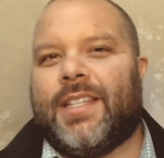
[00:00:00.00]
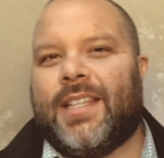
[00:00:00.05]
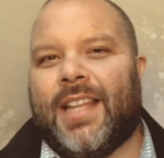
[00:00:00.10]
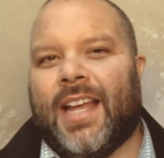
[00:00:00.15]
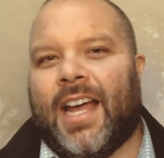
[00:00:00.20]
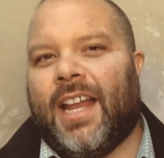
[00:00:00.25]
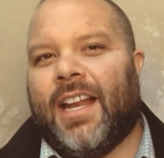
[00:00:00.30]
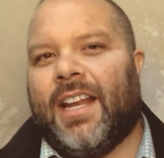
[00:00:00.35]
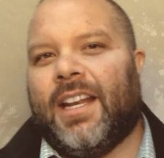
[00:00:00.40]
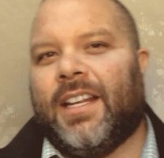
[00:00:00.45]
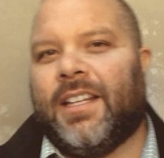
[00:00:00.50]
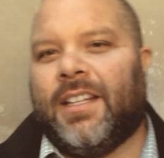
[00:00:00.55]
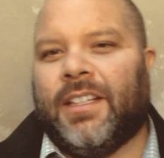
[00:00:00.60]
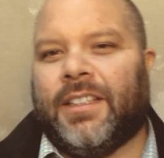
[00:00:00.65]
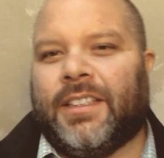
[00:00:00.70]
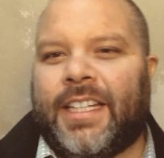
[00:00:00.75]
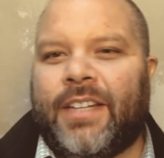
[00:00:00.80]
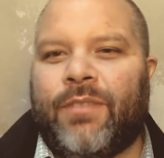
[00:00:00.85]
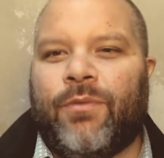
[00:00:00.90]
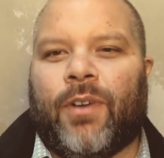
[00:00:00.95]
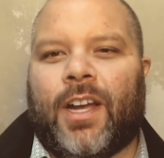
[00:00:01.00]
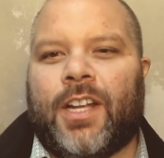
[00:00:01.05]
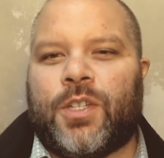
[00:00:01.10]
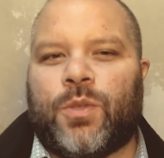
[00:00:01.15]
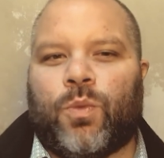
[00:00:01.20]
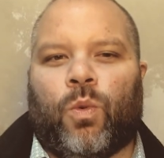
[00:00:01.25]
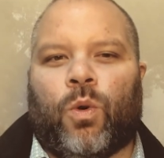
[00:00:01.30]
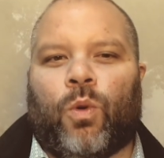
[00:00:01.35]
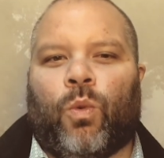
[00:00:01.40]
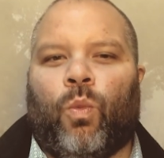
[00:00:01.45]
that the
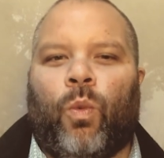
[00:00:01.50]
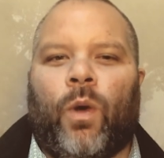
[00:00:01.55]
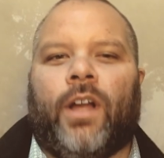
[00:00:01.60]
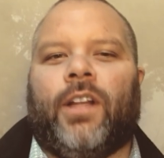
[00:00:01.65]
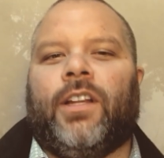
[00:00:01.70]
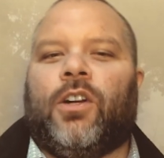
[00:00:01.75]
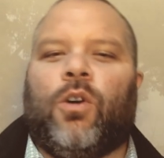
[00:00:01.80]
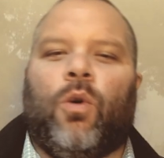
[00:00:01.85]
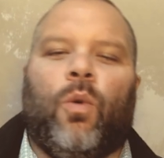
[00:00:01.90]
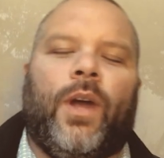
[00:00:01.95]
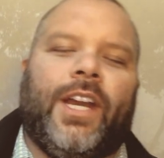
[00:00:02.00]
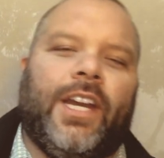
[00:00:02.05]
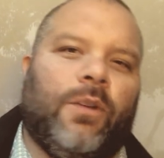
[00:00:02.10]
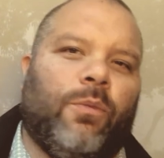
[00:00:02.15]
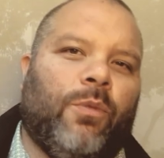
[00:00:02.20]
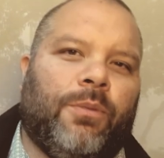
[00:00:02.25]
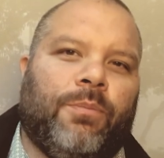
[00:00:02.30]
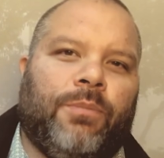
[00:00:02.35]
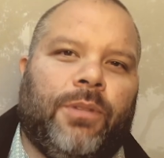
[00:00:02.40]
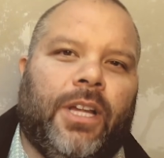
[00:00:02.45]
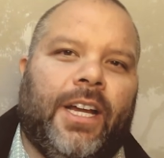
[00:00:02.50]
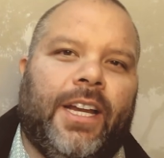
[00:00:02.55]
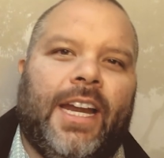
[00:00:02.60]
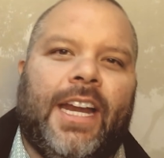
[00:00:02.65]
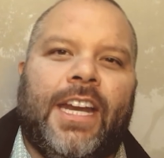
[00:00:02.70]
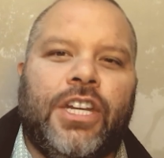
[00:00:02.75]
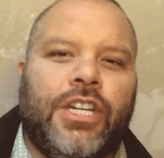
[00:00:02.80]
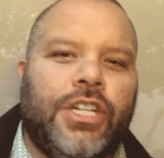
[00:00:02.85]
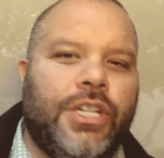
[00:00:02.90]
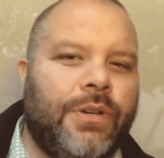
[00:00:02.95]
Levites were well acquainted with blood
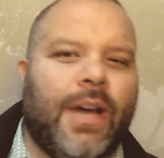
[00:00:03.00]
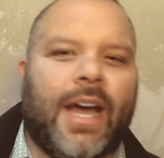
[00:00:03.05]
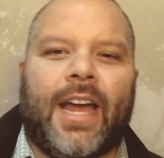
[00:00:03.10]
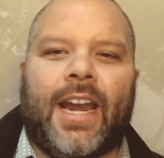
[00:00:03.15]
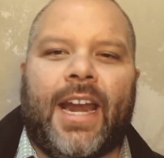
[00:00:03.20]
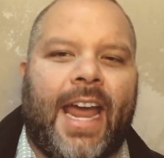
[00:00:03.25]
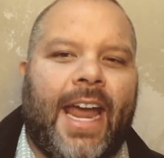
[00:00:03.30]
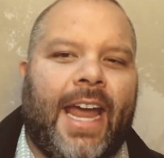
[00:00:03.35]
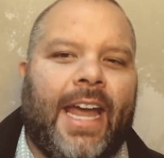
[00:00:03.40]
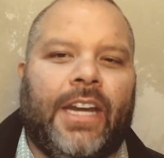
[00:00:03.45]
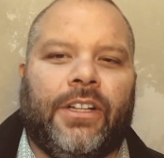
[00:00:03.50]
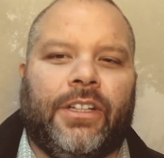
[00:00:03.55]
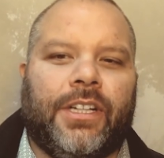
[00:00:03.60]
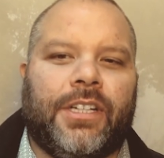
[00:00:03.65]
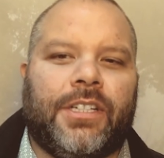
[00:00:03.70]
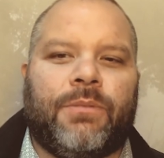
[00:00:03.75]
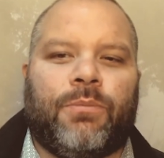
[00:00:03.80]
and knew how to handle it